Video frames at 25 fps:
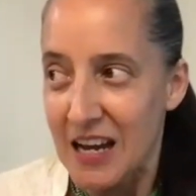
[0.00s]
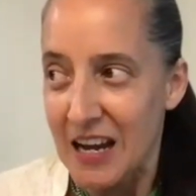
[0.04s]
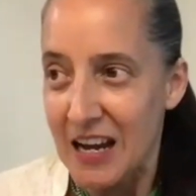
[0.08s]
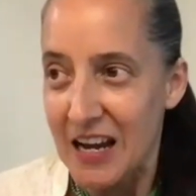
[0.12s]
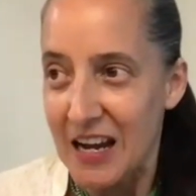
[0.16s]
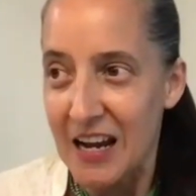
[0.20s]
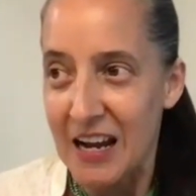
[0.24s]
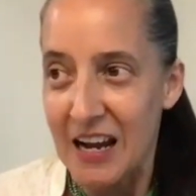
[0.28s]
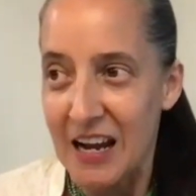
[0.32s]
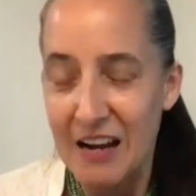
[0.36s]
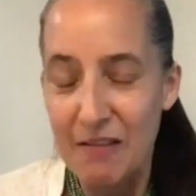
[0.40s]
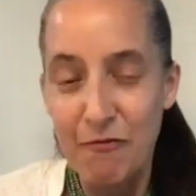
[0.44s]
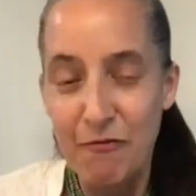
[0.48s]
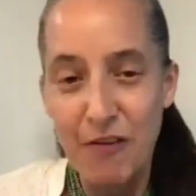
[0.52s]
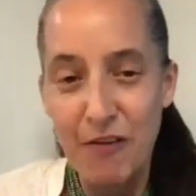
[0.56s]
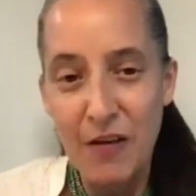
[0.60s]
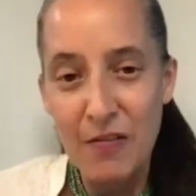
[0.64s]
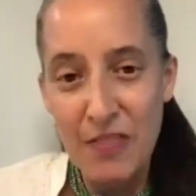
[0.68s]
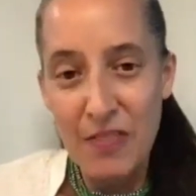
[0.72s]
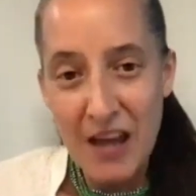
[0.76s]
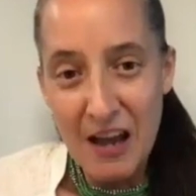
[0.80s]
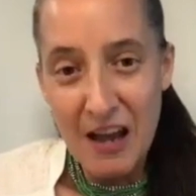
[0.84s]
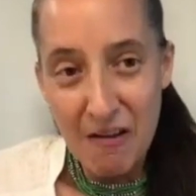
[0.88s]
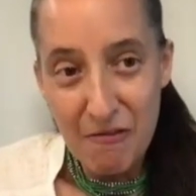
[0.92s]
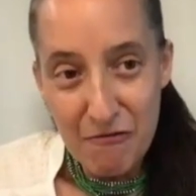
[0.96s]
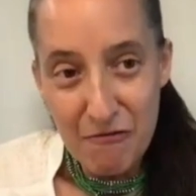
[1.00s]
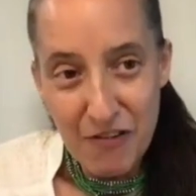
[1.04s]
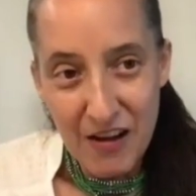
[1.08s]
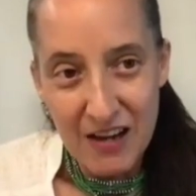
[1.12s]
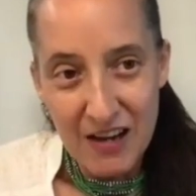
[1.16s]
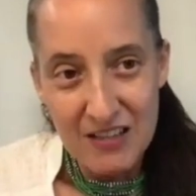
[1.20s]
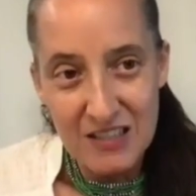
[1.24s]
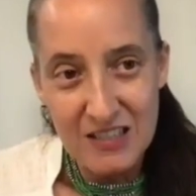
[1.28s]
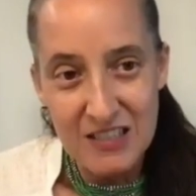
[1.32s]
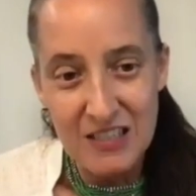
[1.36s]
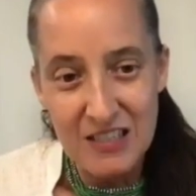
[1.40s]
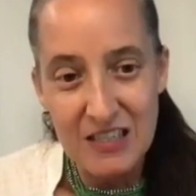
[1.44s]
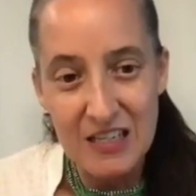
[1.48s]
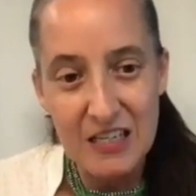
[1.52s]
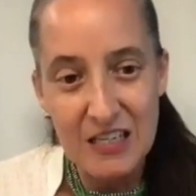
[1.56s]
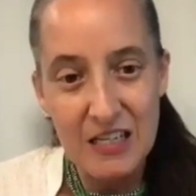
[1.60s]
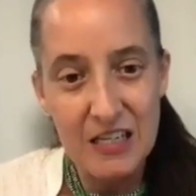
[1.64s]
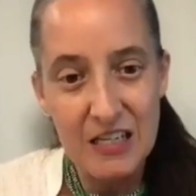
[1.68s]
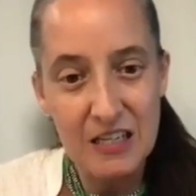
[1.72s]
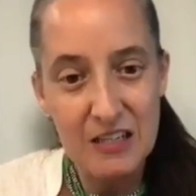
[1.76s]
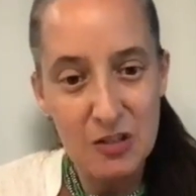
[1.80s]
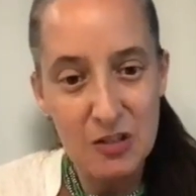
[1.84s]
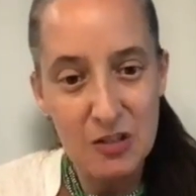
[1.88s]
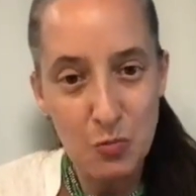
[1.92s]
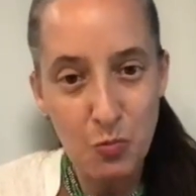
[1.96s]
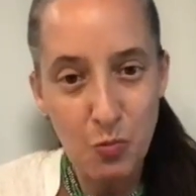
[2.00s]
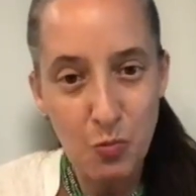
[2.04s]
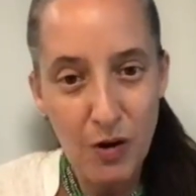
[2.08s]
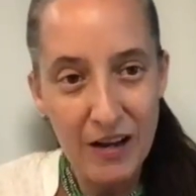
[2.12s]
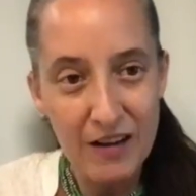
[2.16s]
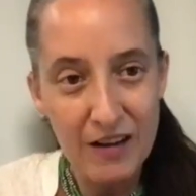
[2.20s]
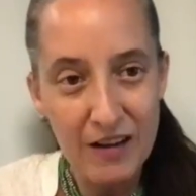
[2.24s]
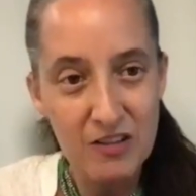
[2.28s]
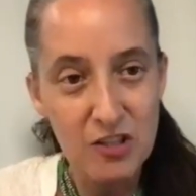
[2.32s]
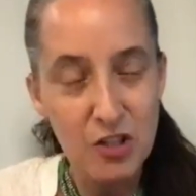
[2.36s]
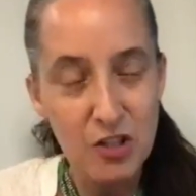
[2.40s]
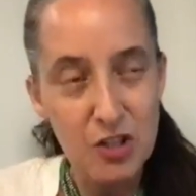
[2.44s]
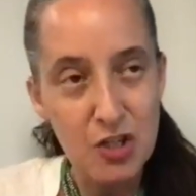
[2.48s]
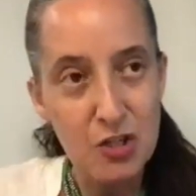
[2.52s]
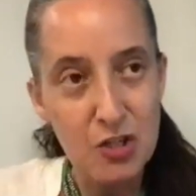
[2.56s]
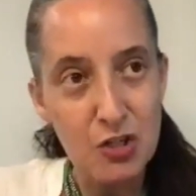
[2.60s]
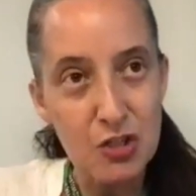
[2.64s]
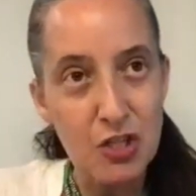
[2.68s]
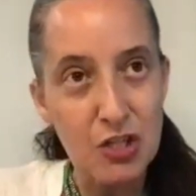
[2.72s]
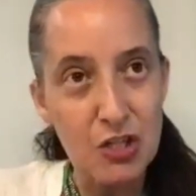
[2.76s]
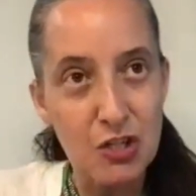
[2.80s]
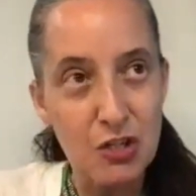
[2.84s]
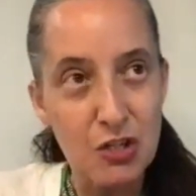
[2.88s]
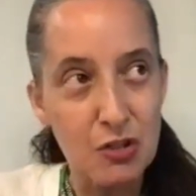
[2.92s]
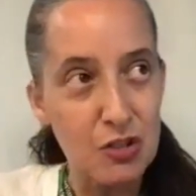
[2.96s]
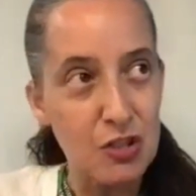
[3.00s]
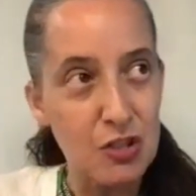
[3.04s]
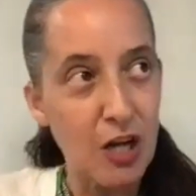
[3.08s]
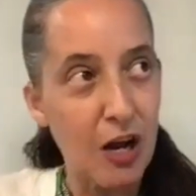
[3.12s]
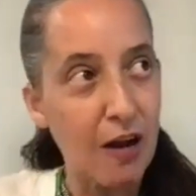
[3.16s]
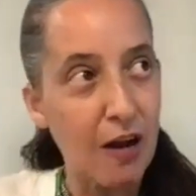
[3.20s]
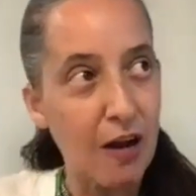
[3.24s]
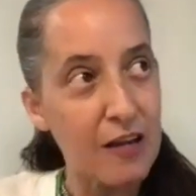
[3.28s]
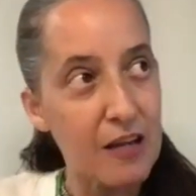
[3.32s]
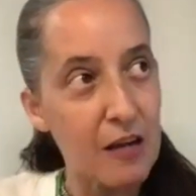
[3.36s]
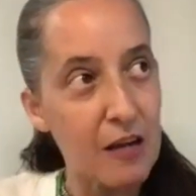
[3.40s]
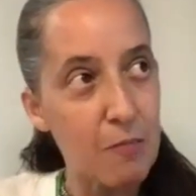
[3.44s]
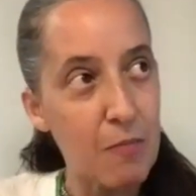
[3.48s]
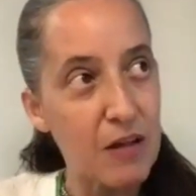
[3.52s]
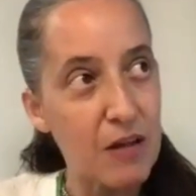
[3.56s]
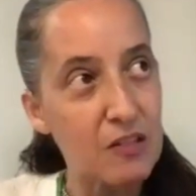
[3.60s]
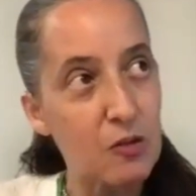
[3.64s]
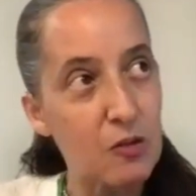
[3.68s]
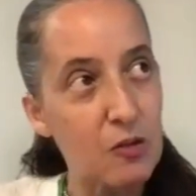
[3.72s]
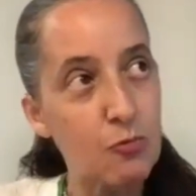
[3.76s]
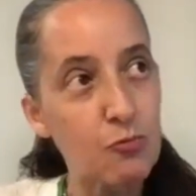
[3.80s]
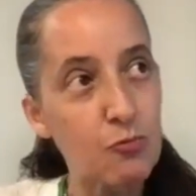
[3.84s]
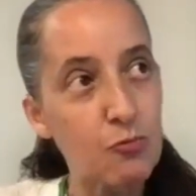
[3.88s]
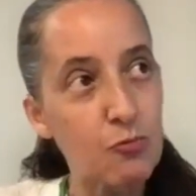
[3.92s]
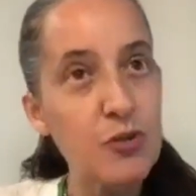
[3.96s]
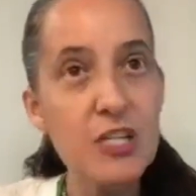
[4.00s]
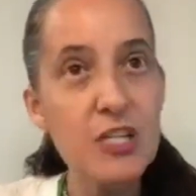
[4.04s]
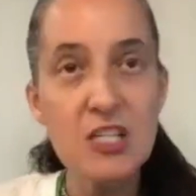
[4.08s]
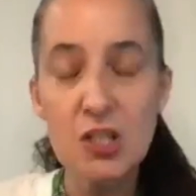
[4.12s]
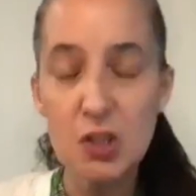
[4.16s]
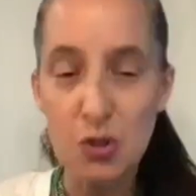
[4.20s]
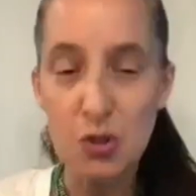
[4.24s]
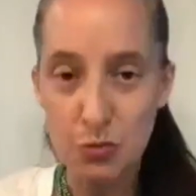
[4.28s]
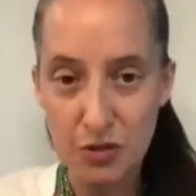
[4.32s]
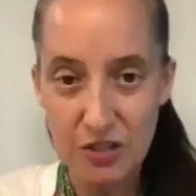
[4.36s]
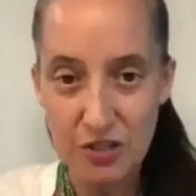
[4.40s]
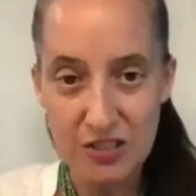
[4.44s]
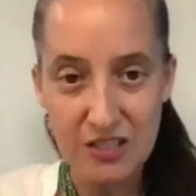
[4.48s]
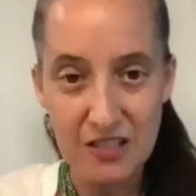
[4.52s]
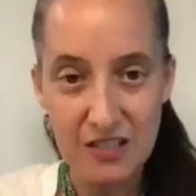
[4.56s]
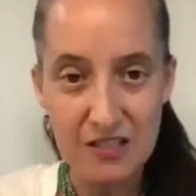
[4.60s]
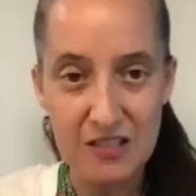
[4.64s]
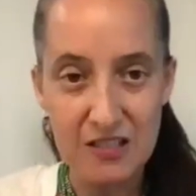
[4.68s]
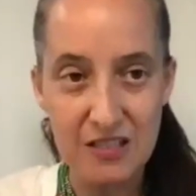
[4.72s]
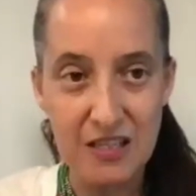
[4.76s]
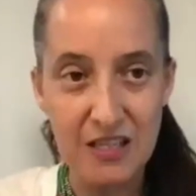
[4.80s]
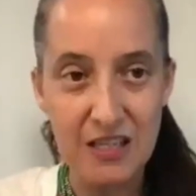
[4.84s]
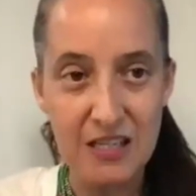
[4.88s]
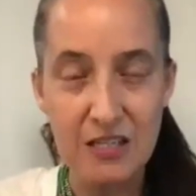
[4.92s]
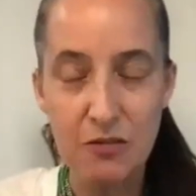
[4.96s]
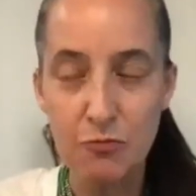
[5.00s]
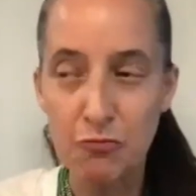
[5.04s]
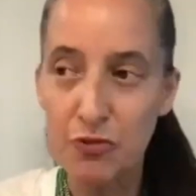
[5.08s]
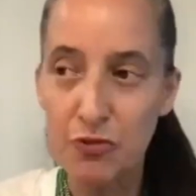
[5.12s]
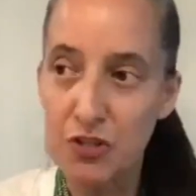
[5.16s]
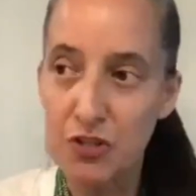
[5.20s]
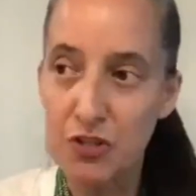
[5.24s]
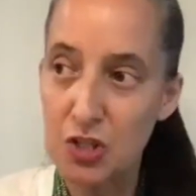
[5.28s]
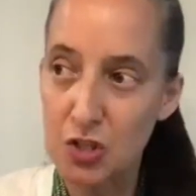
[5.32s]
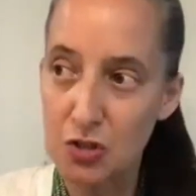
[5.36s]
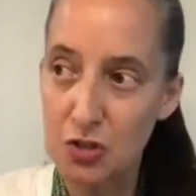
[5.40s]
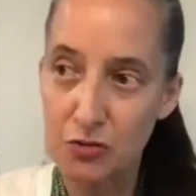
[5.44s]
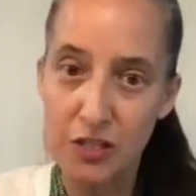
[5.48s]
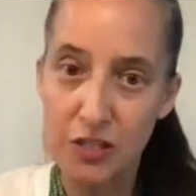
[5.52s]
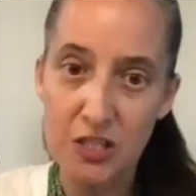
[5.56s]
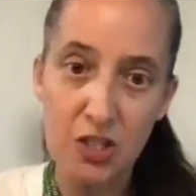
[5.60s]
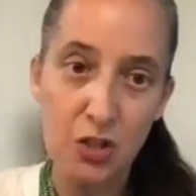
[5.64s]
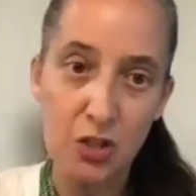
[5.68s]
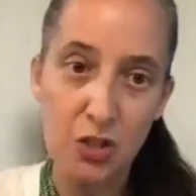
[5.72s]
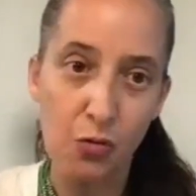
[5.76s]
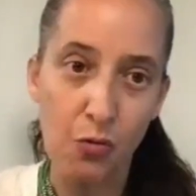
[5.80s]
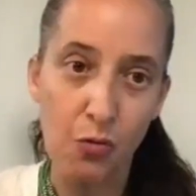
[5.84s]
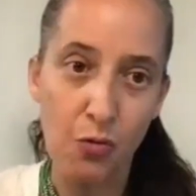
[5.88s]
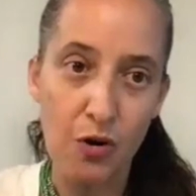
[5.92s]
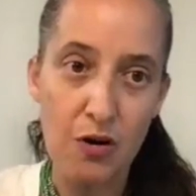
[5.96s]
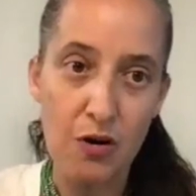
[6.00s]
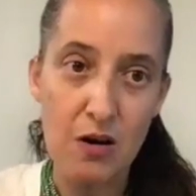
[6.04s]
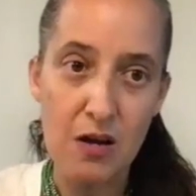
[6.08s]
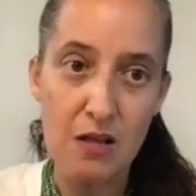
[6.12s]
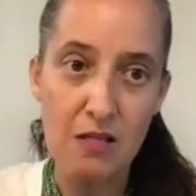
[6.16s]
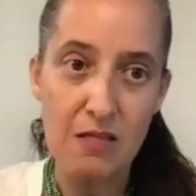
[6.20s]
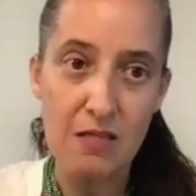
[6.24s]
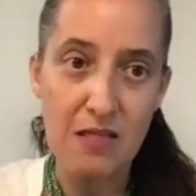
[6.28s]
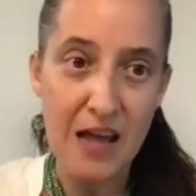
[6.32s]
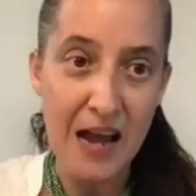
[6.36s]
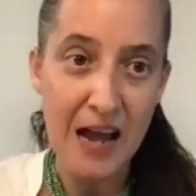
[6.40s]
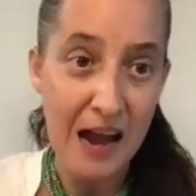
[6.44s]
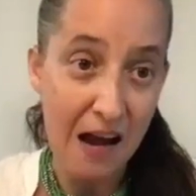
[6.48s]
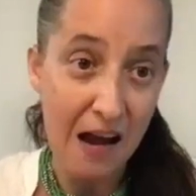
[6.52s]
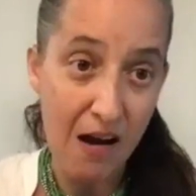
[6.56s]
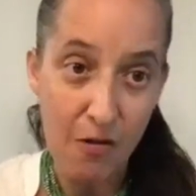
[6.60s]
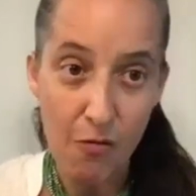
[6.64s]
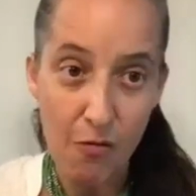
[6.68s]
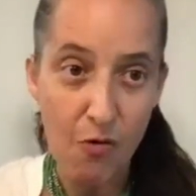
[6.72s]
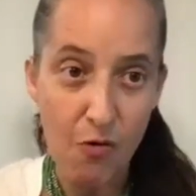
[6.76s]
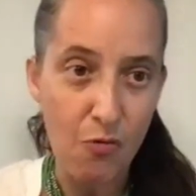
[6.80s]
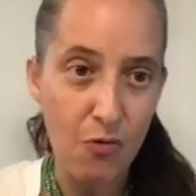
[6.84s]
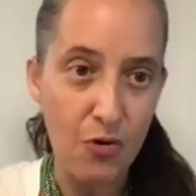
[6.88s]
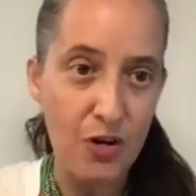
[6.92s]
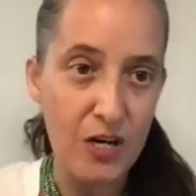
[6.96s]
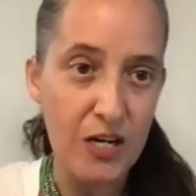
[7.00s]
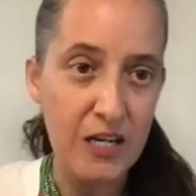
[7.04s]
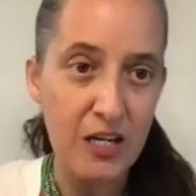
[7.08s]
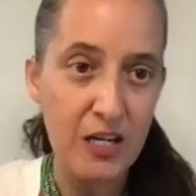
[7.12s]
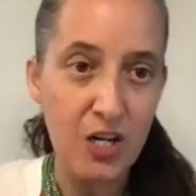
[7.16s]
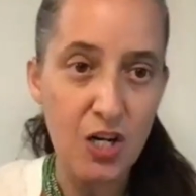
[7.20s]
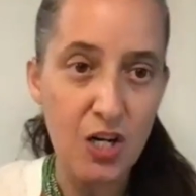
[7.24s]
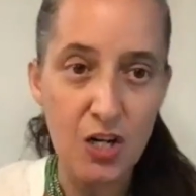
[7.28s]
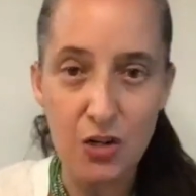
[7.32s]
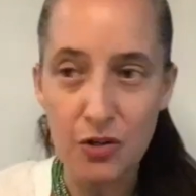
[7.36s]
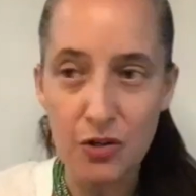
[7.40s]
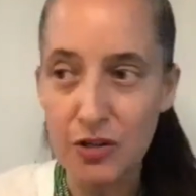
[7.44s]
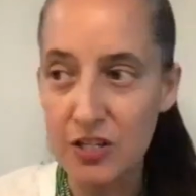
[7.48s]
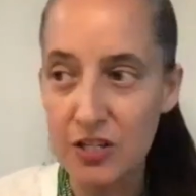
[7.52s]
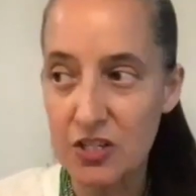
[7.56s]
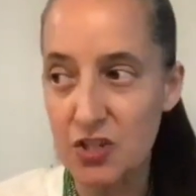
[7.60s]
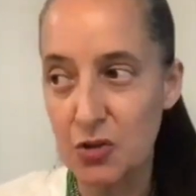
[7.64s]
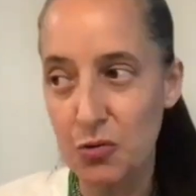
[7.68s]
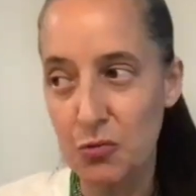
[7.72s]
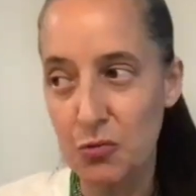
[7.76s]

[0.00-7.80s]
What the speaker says: I found that fascinating as well. So you're talking about the resources that restrict or allow or encourage